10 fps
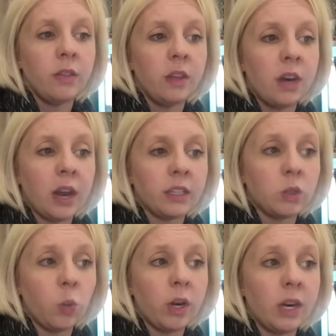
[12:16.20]
The
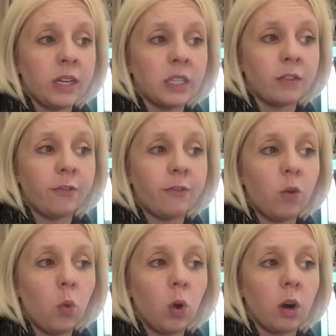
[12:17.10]
next one is
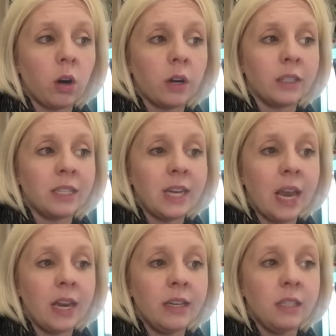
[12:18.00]
4
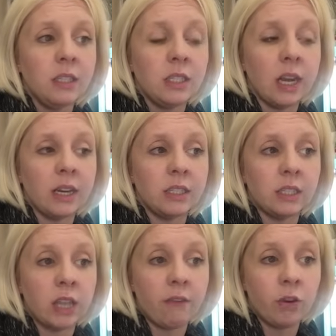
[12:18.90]
tens and
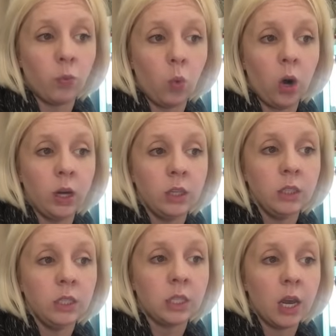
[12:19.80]
7
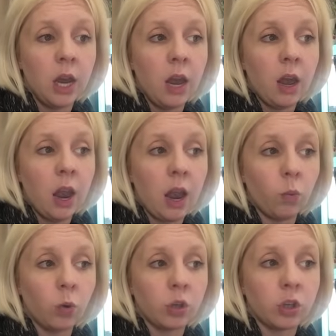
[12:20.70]
ones.
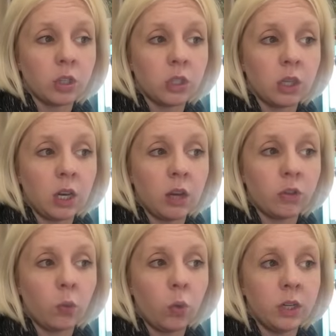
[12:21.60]
And we're just looking at
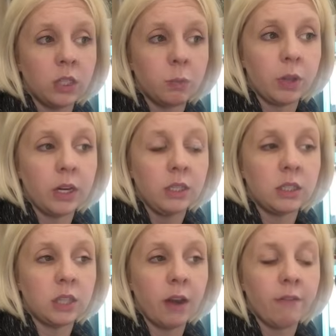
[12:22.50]
the ones place,
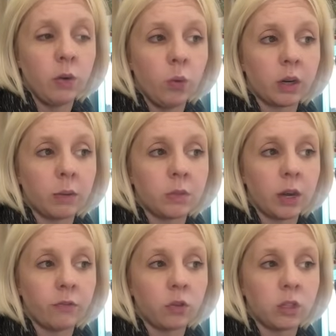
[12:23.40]
7. What comes
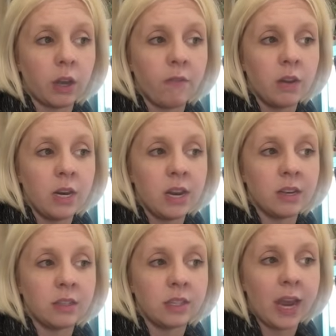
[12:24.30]
after 7
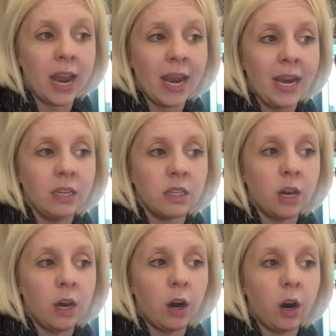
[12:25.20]
is 8.
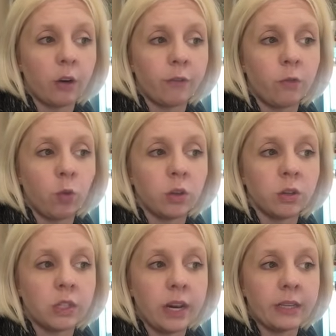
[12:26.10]
Our 4
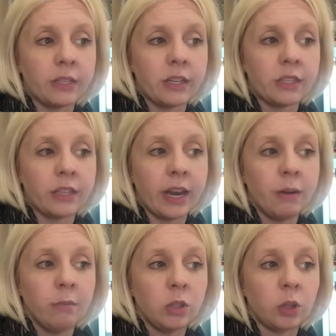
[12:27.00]
stays the
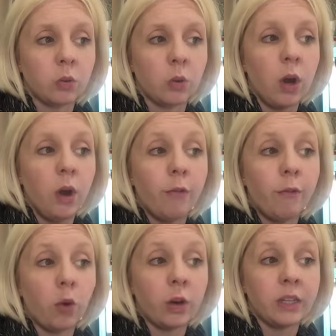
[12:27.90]
same, so
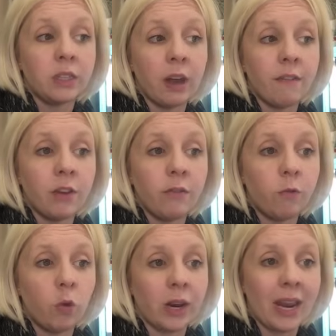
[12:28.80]
47,
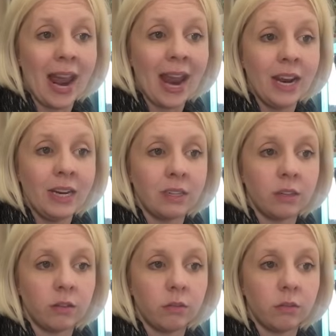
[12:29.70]
48.